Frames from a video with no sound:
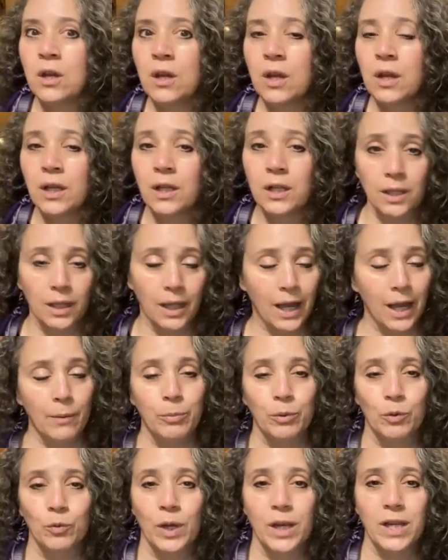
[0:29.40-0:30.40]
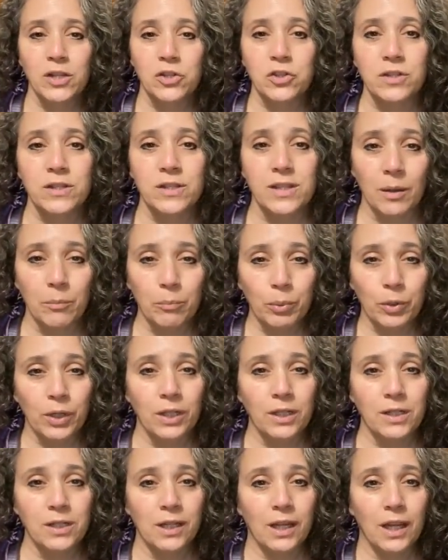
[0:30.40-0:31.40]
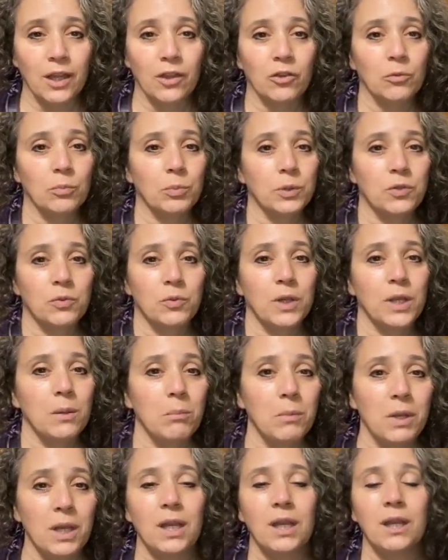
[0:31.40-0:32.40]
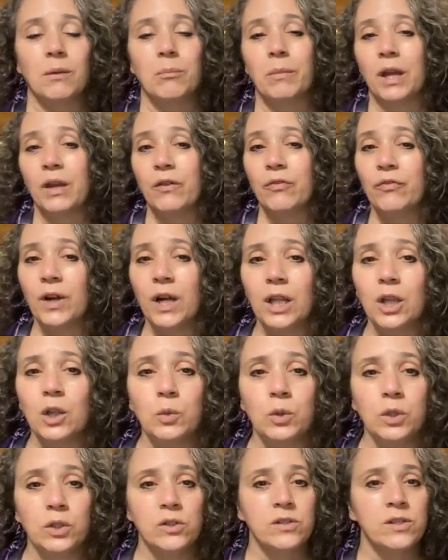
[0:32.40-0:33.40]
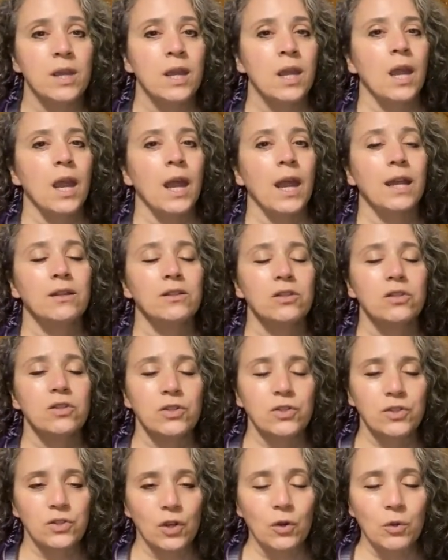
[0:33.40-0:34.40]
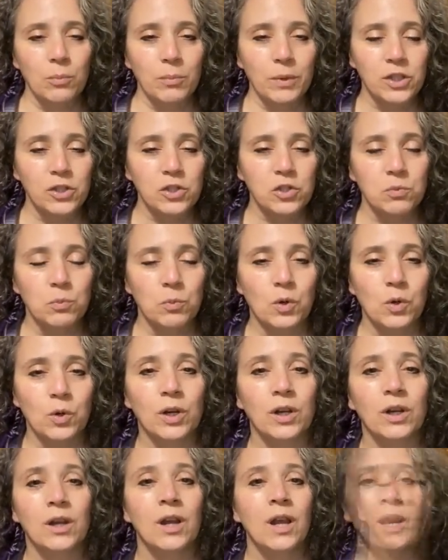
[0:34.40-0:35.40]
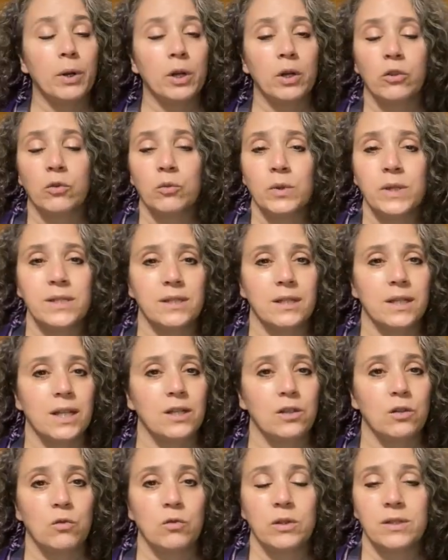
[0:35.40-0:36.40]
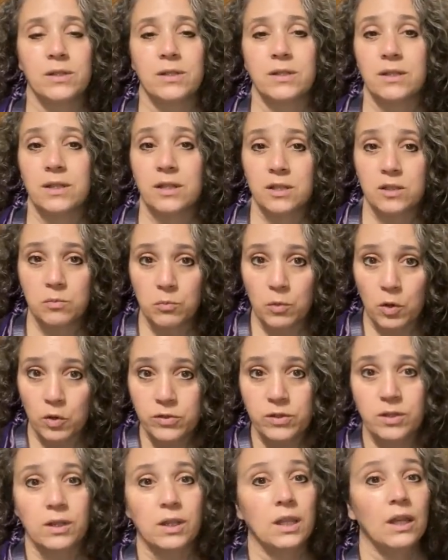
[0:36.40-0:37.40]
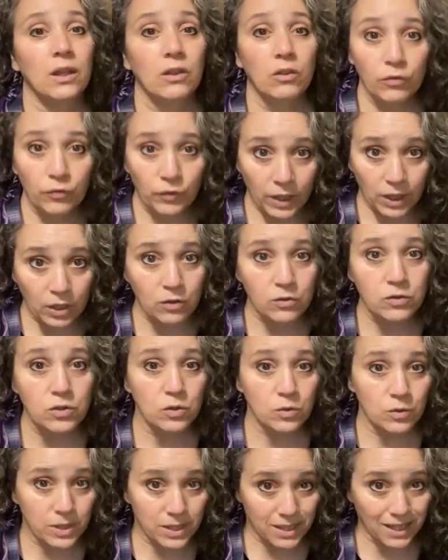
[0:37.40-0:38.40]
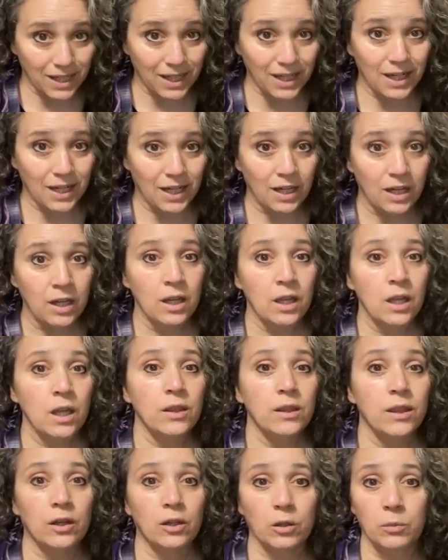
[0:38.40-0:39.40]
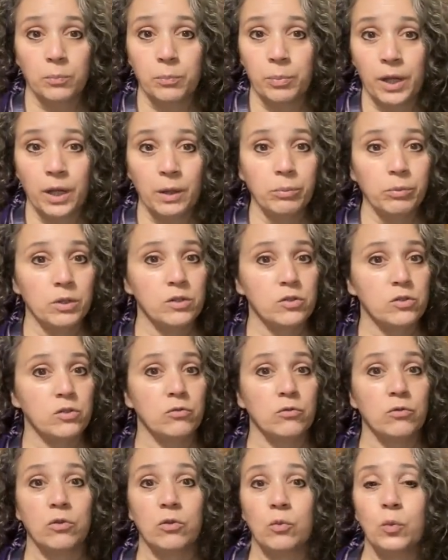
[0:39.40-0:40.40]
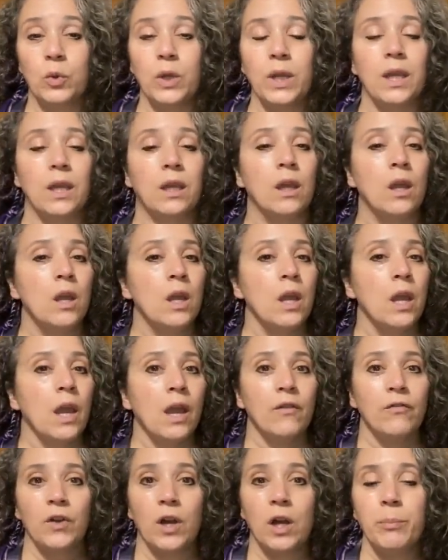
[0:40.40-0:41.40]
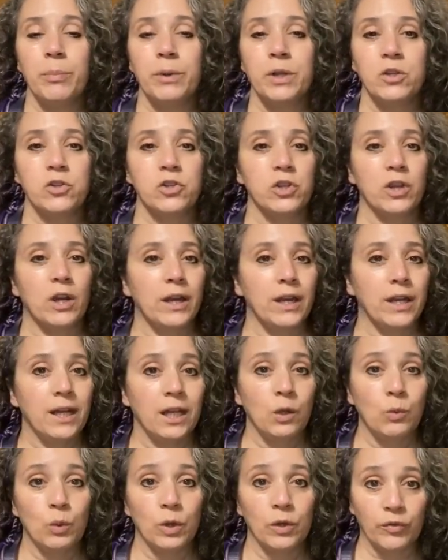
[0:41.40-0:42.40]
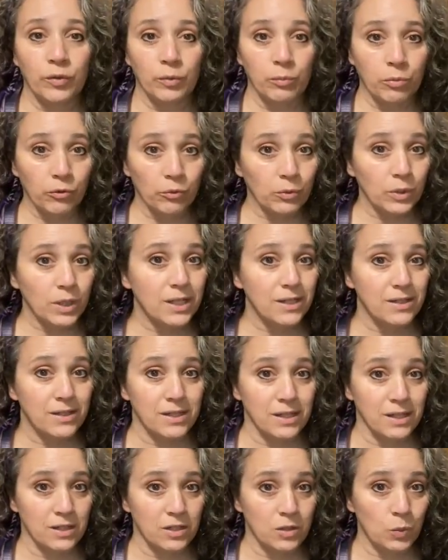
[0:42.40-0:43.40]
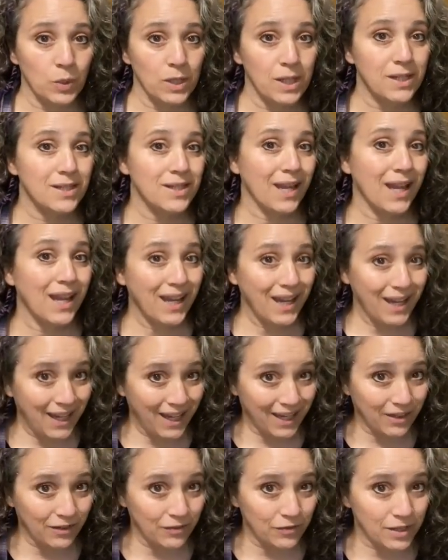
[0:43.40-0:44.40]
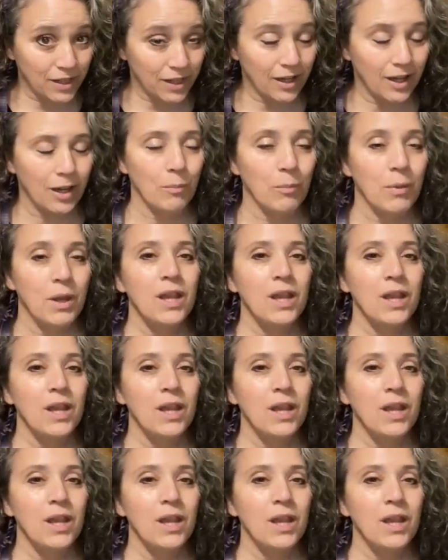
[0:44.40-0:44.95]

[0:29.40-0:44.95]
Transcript: collaborations I'm putting together between me and my followers, and so much more. Part of the reason I do this is because most of the other videos you see that are published through the week have all been shot anywhere from three to six weeks ahead of time.